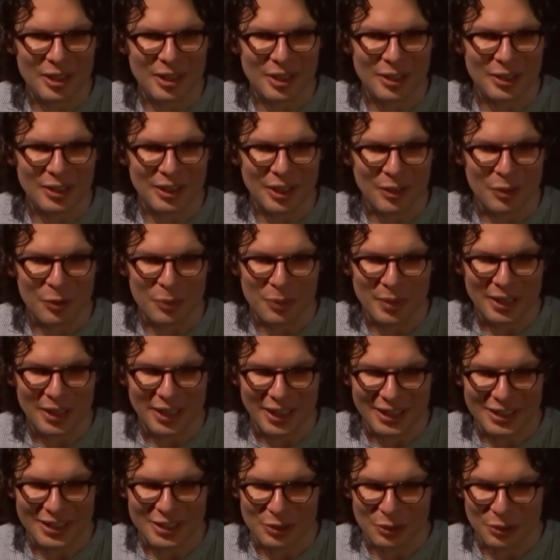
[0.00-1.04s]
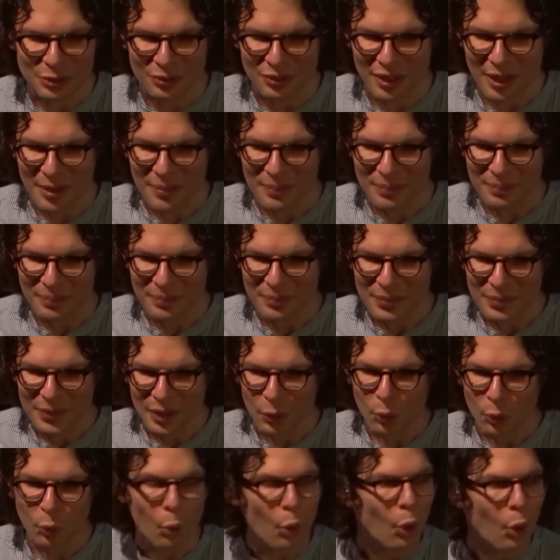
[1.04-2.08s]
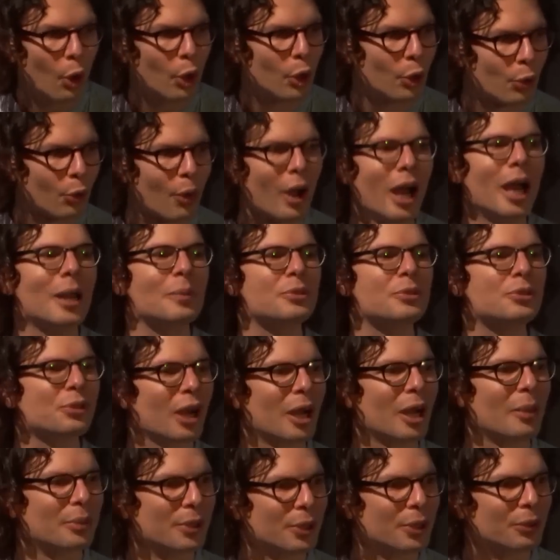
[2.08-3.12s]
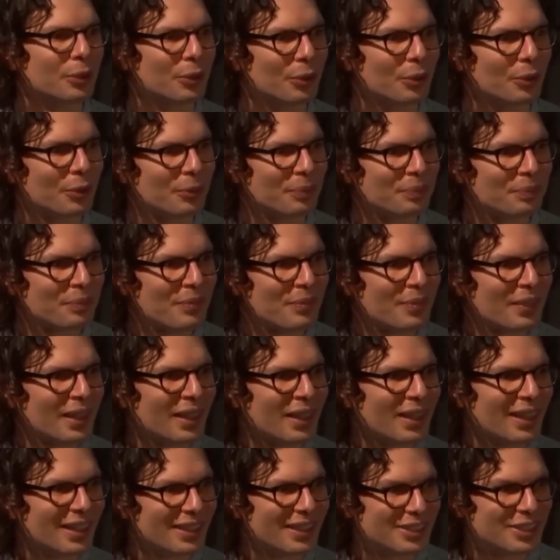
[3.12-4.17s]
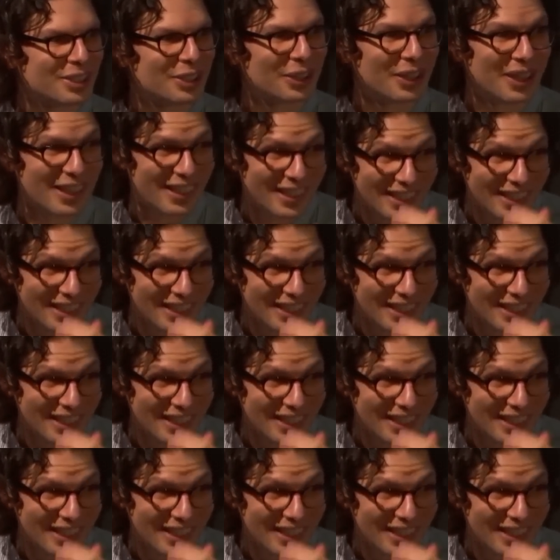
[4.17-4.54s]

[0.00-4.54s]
there would be like a sort of war crime tribunal to